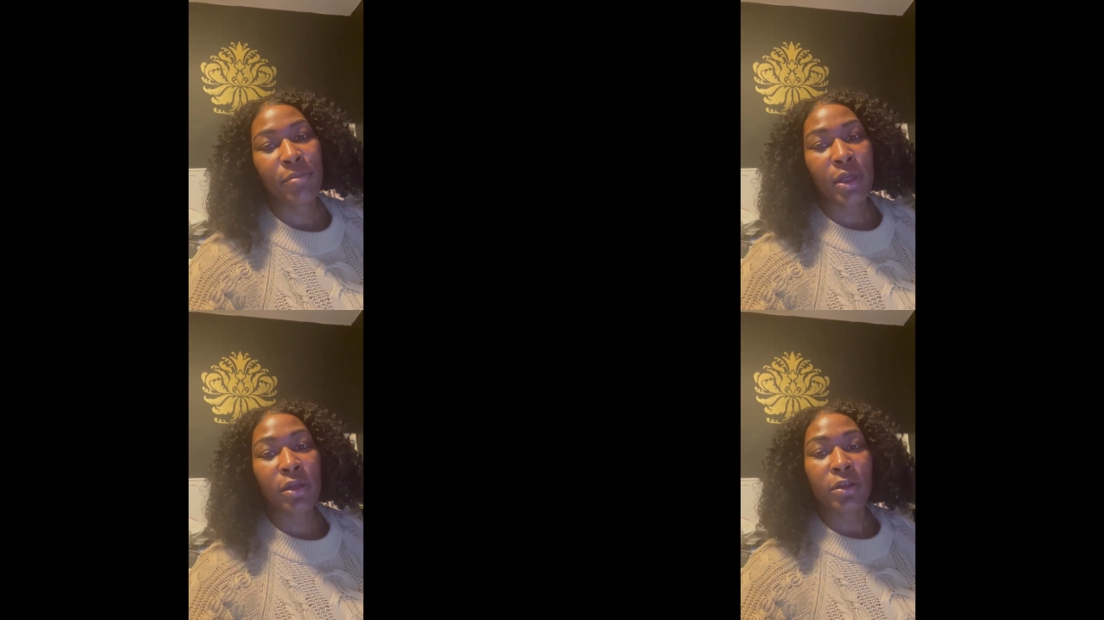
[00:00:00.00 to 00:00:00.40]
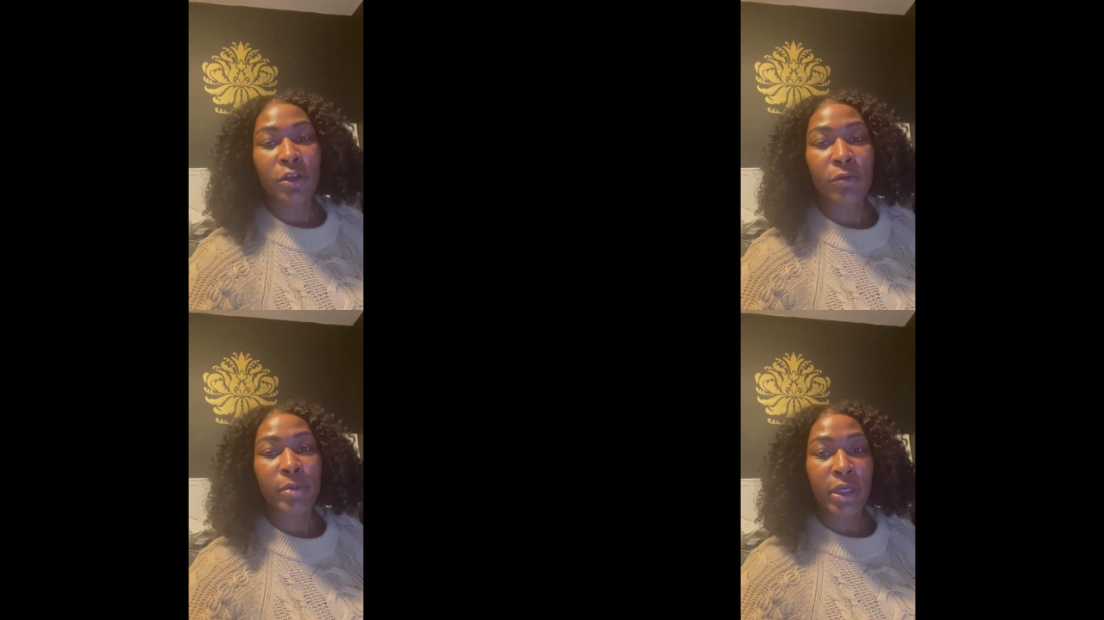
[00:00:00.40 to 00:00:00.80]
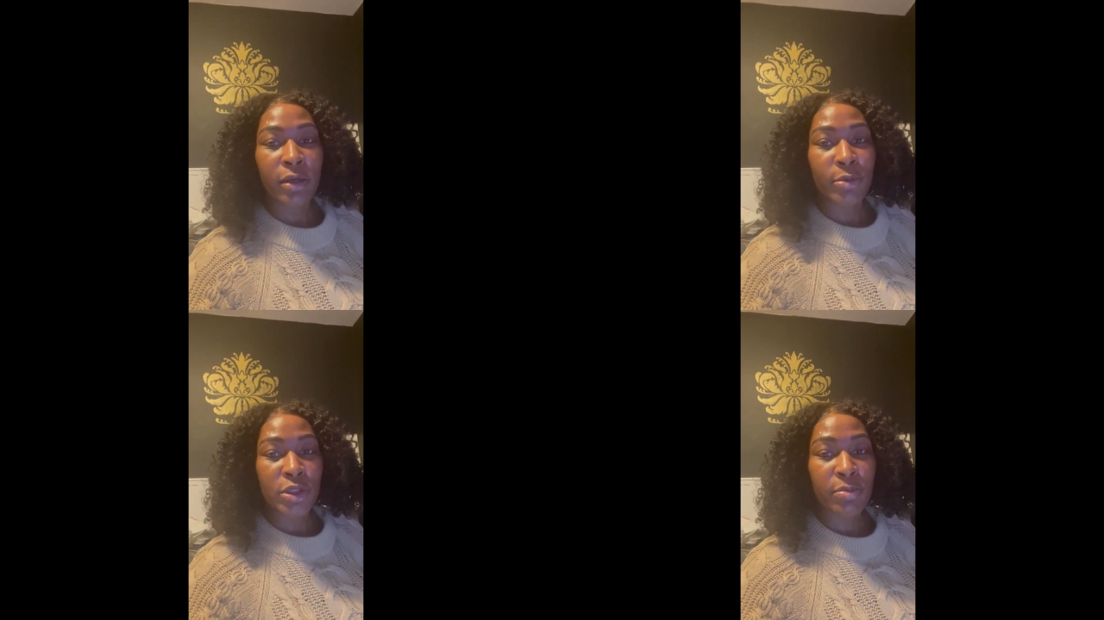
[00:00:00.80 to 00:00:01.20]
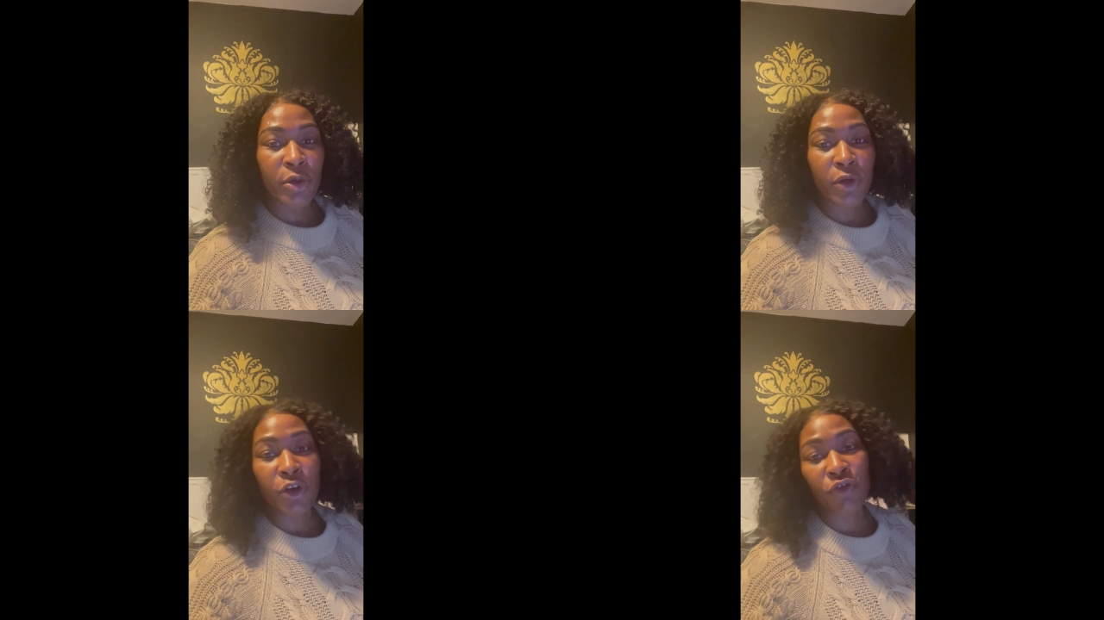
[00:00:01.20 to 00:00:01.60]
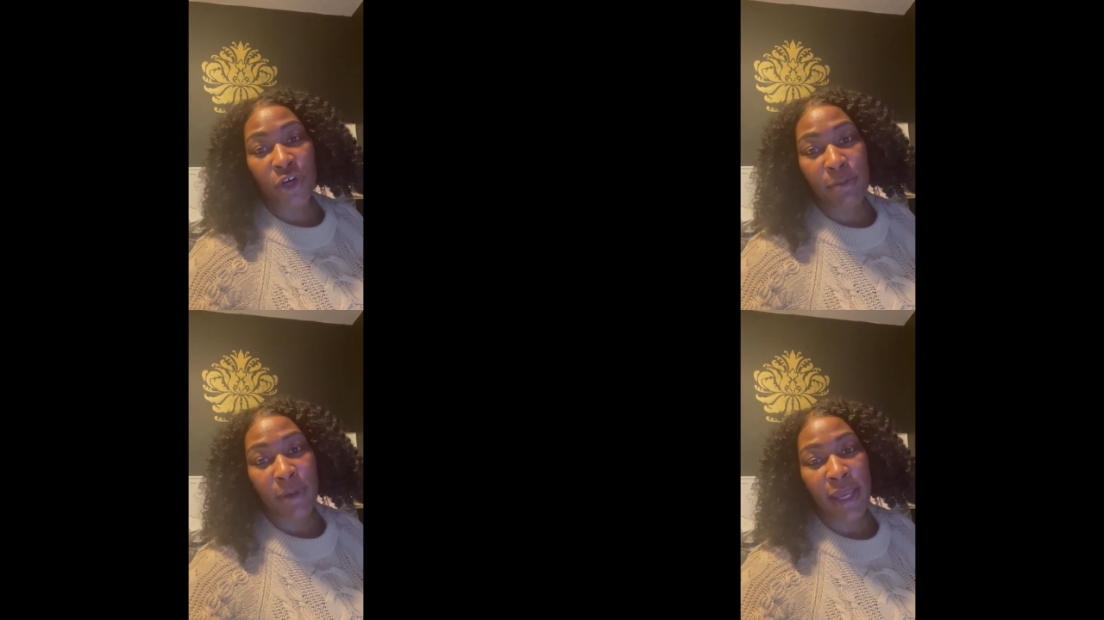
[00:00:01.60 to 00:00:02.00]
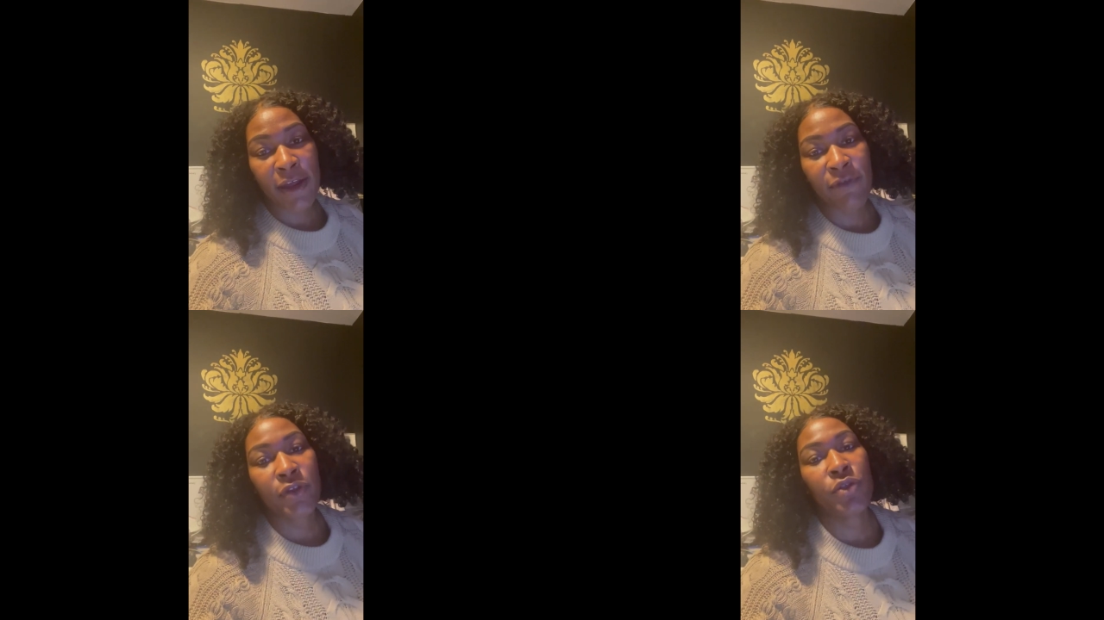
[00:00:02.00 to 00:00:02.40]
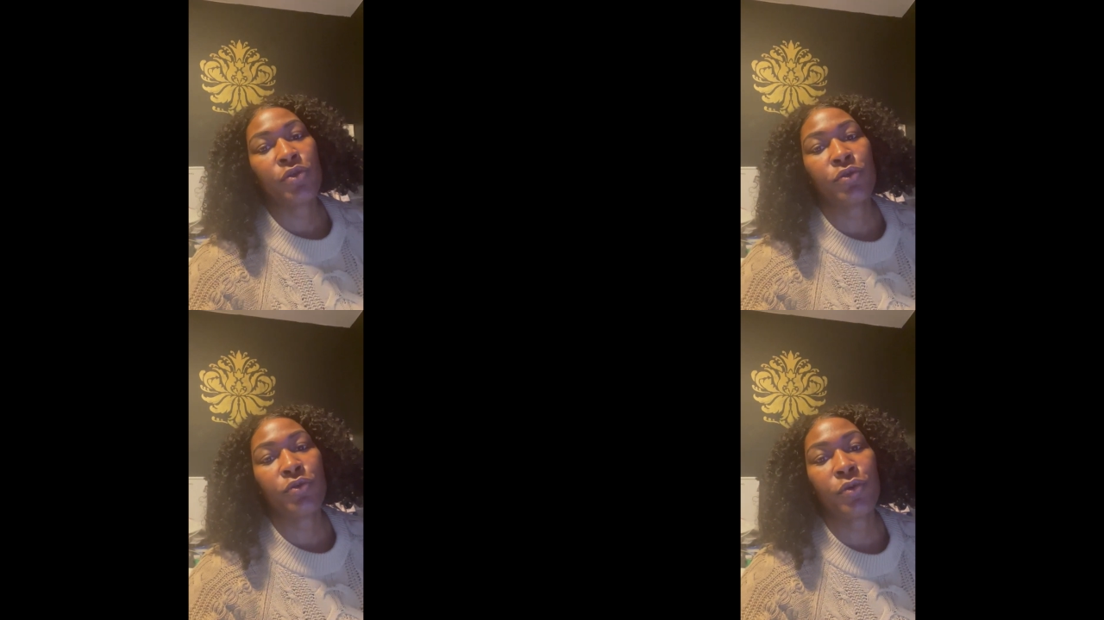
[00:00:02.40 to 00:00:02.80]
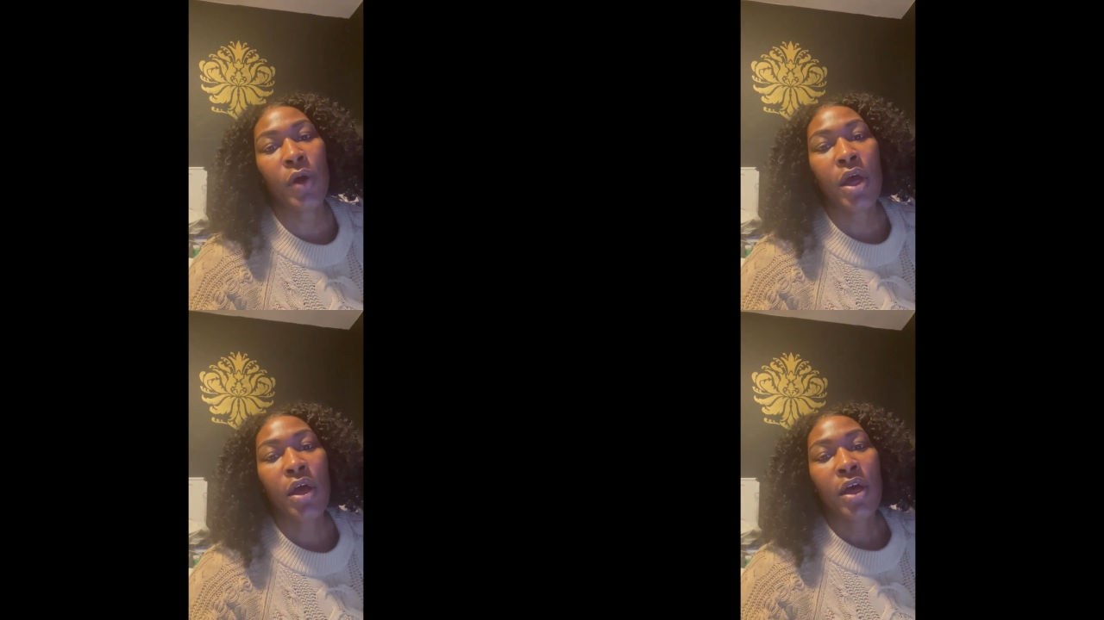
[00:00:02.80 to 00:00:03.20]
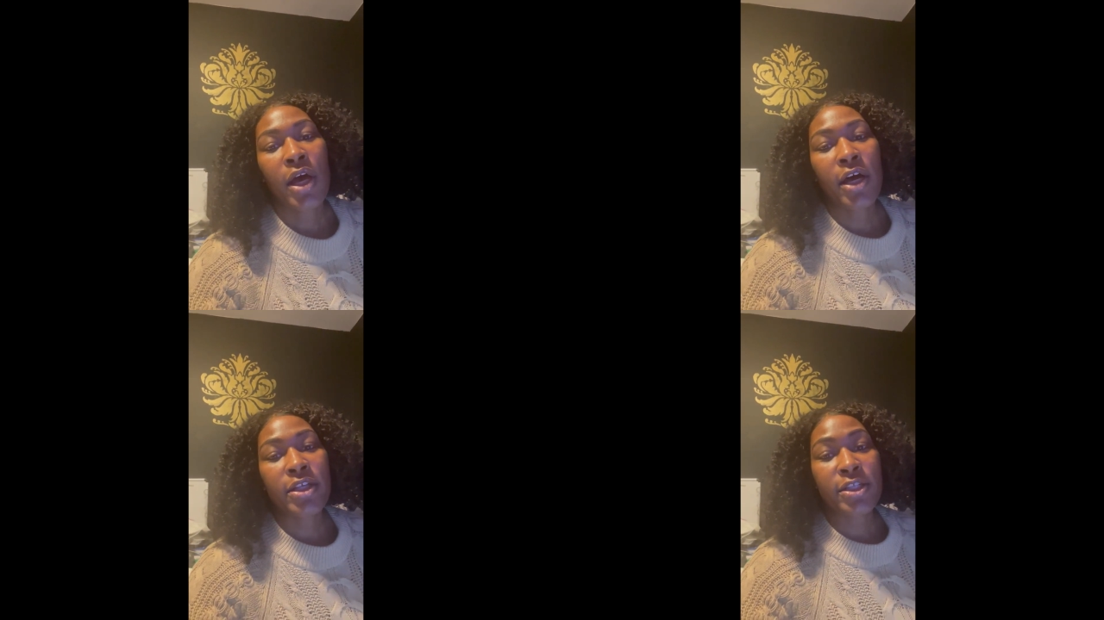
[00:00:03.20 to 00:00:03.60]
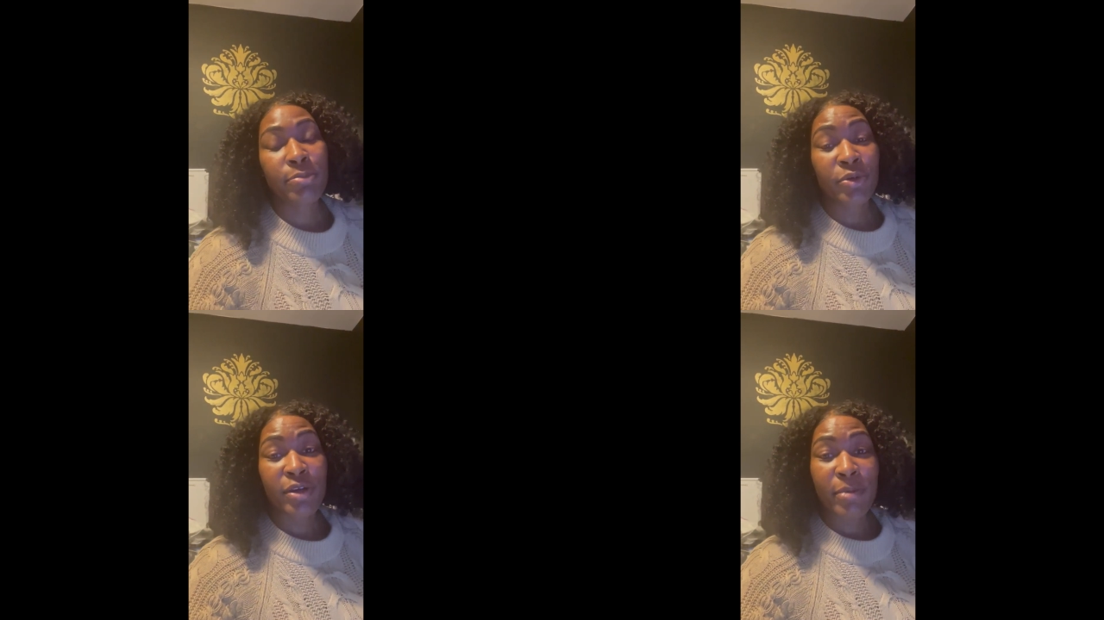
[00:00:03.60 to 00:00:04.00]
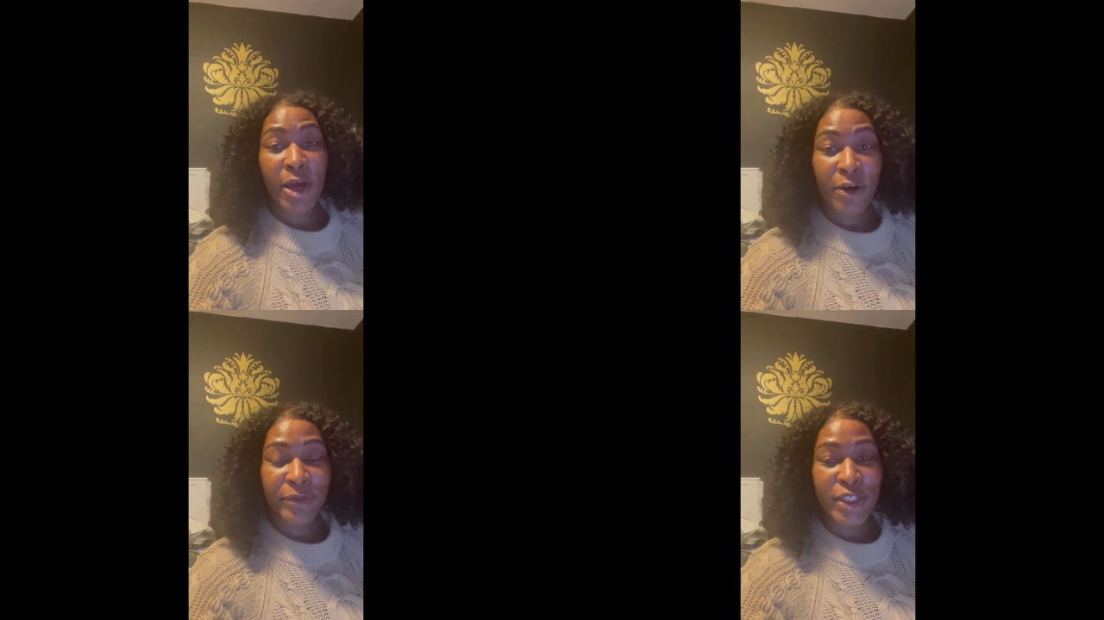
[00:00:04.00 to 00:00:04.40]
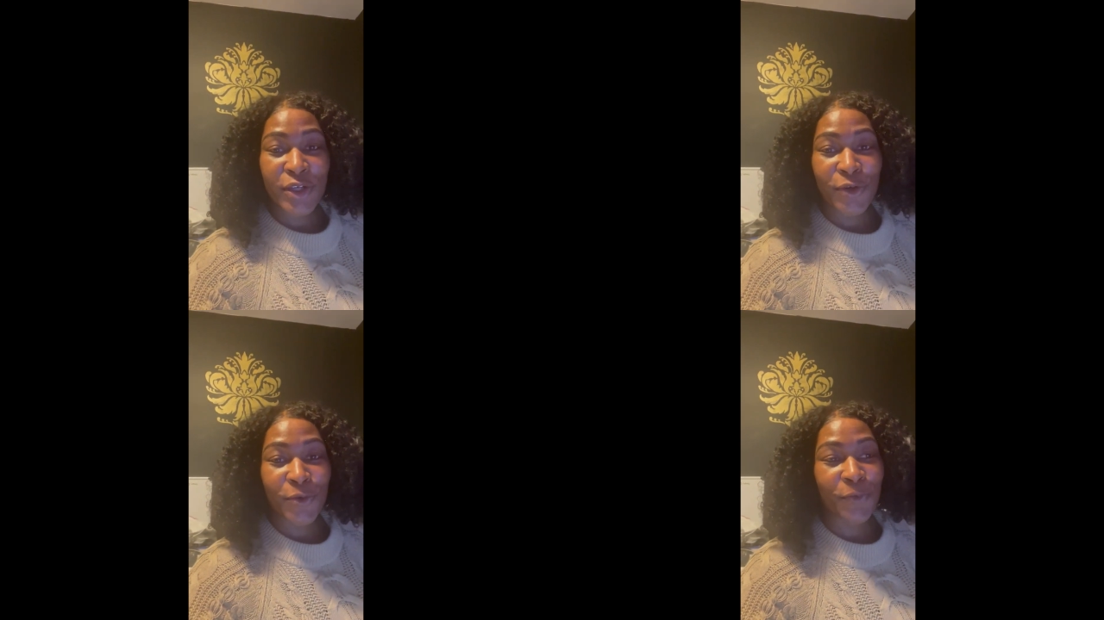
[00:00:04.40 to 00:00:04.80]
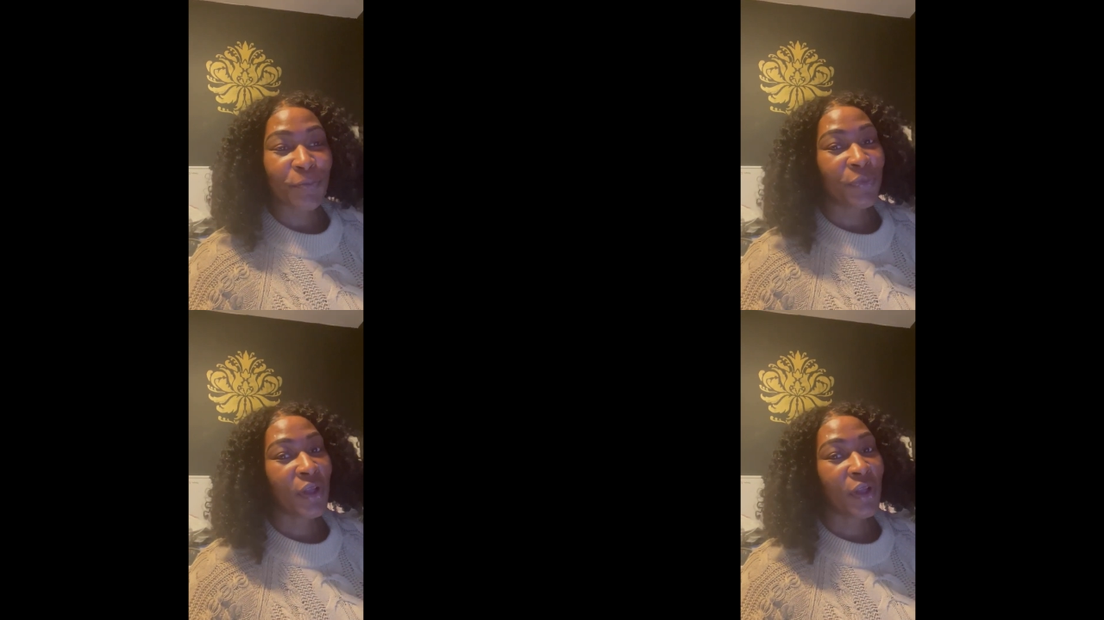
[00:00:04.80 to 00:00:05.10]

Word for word: being you know being able to be on a great path to uh, supreme health so